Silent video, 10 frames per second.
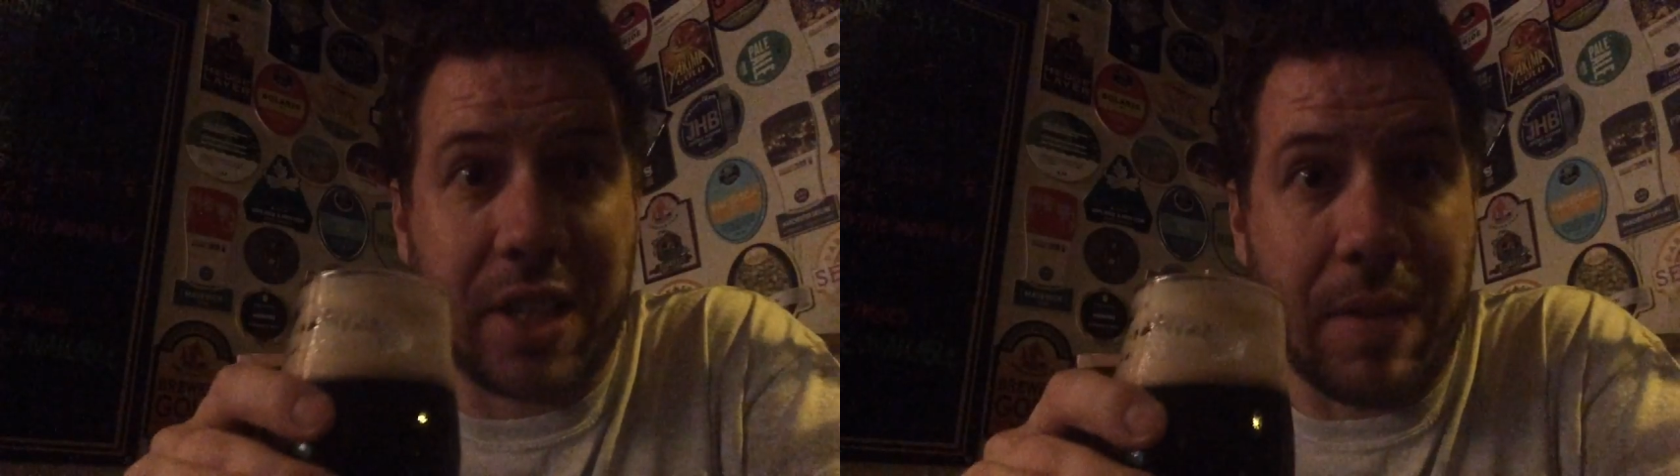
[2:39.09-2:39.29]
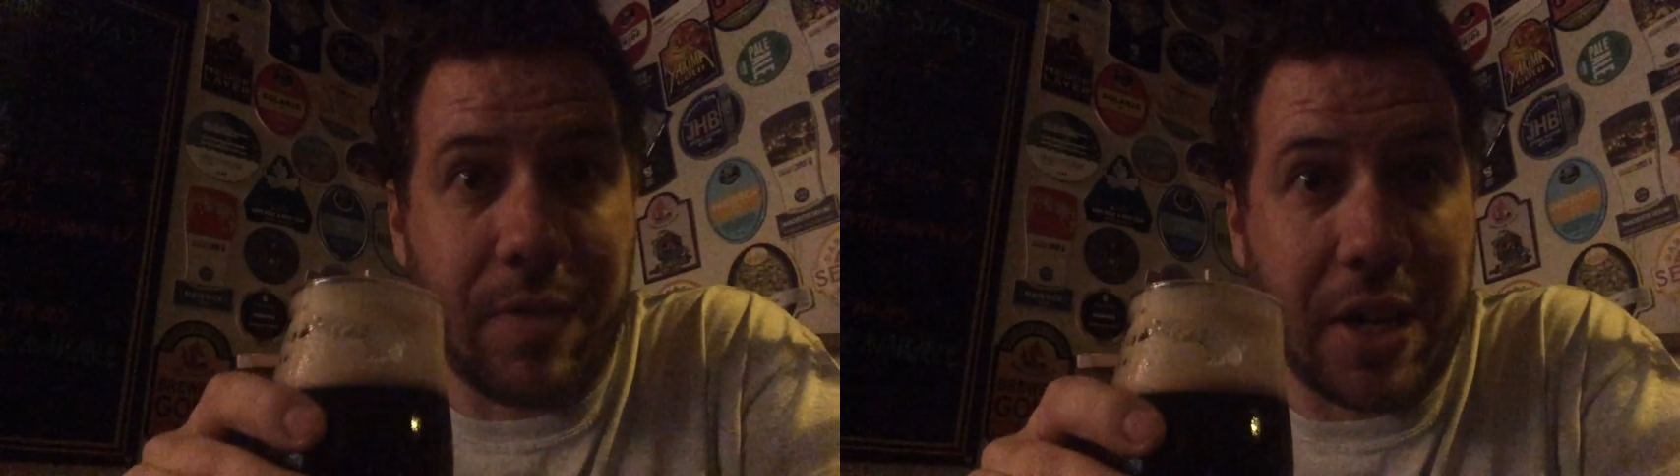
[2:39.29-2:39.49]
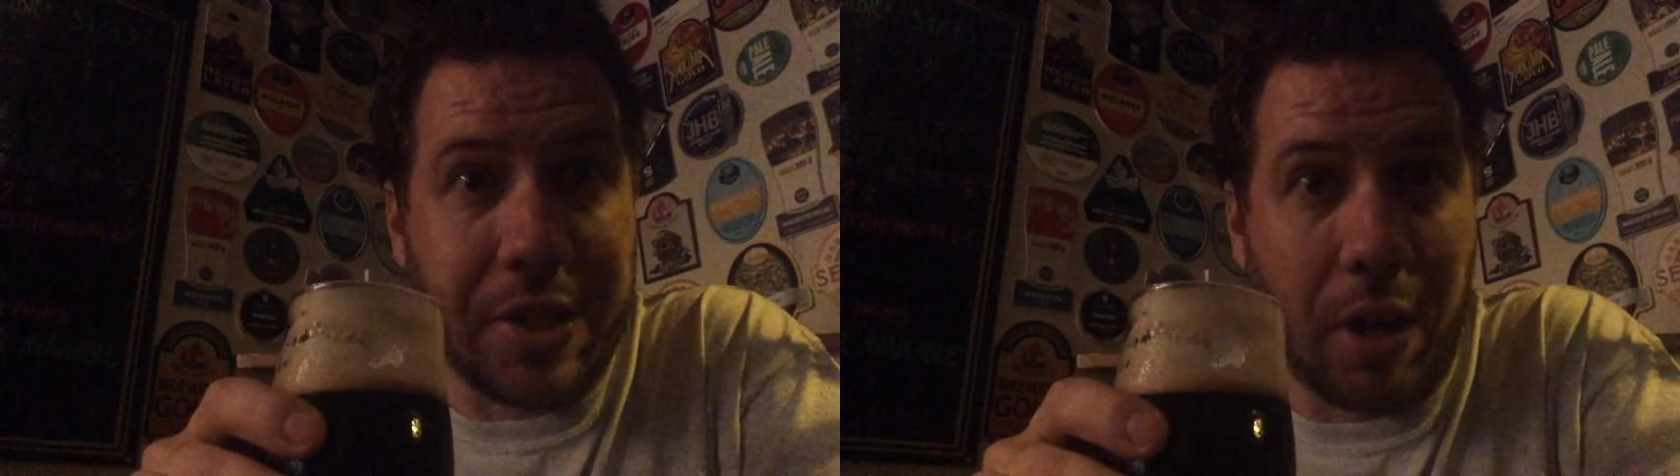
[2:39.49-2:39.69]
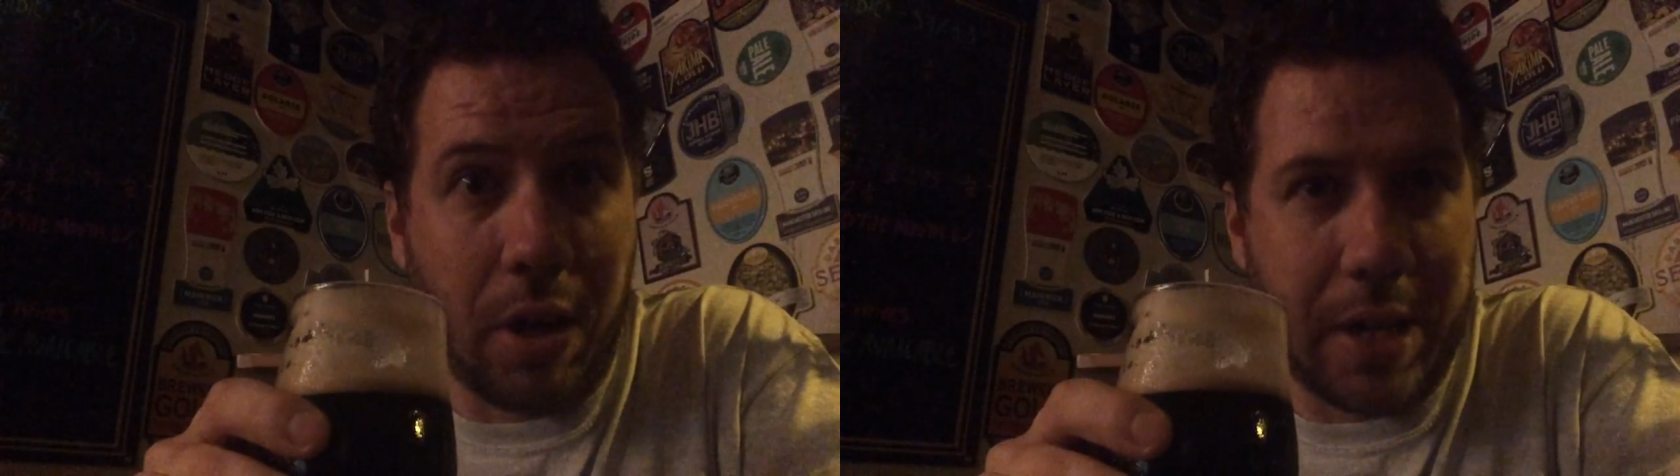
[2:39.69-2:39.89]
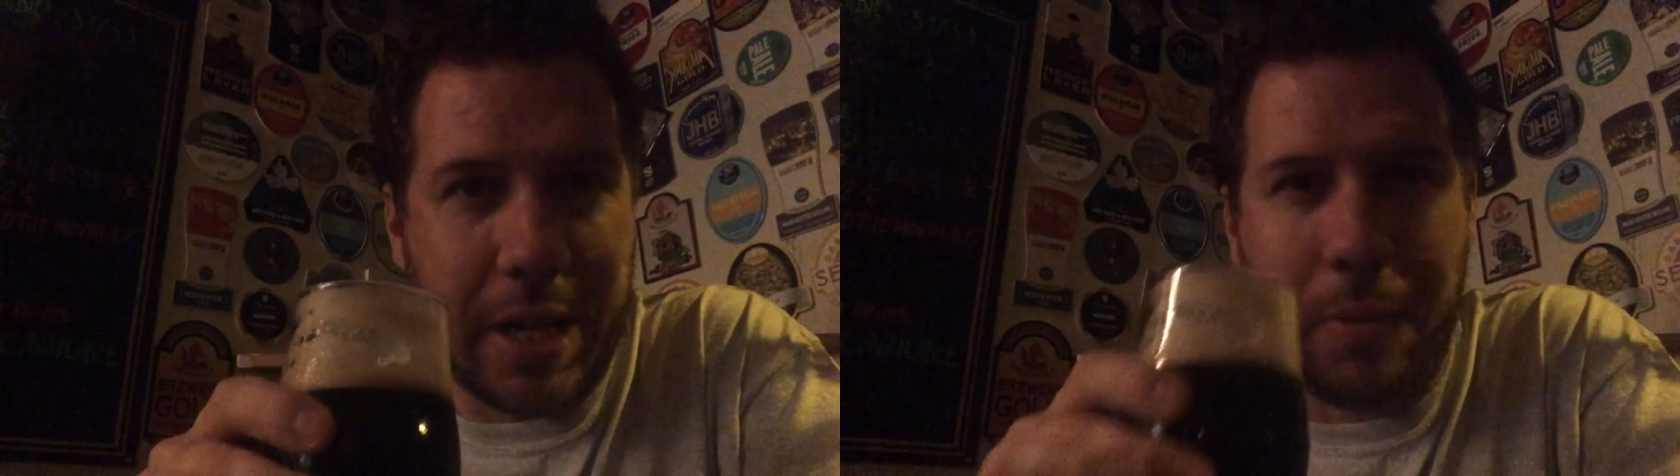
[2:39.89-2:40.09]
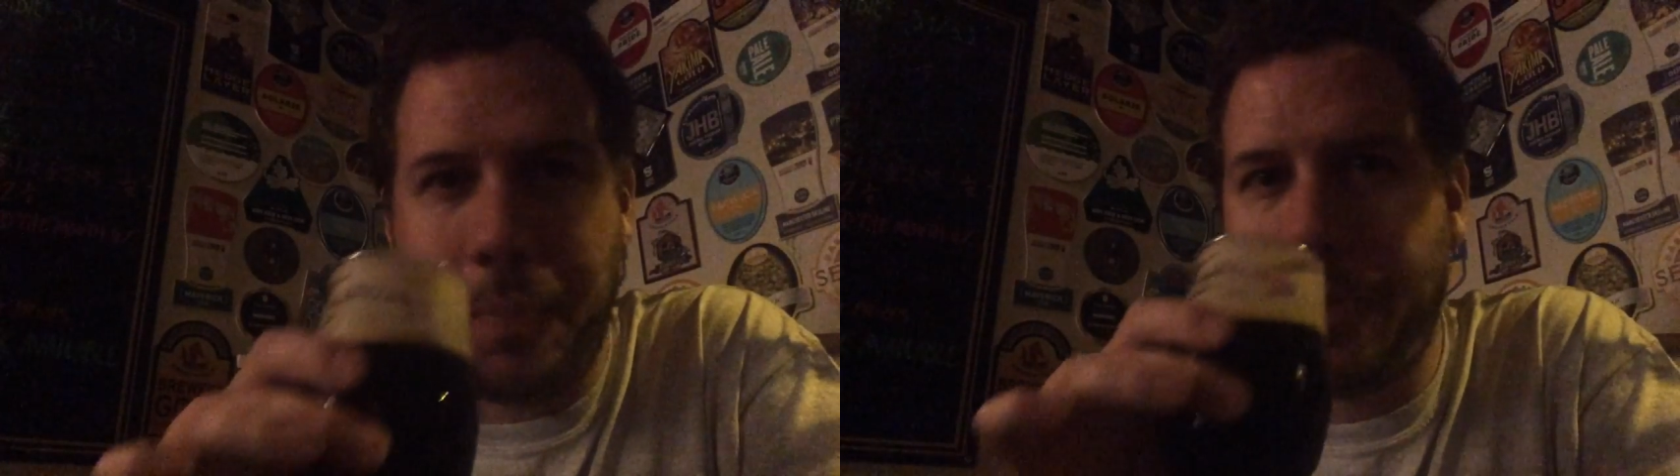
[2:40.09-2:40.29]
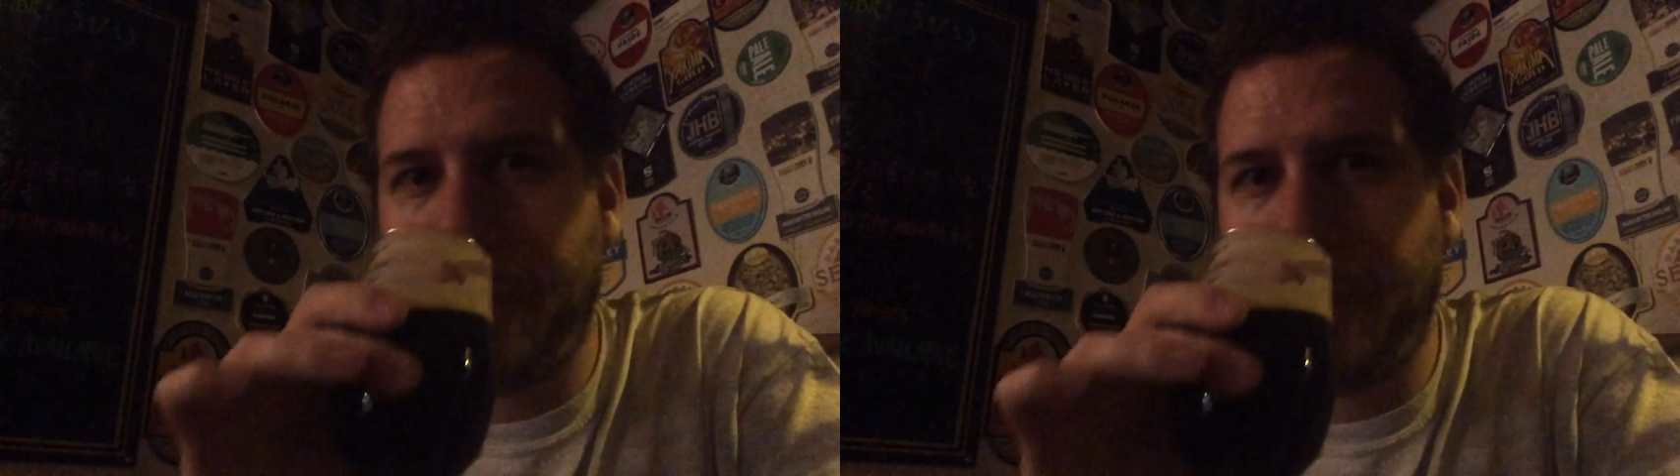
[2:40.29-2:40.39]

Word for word: it's getting very dark now.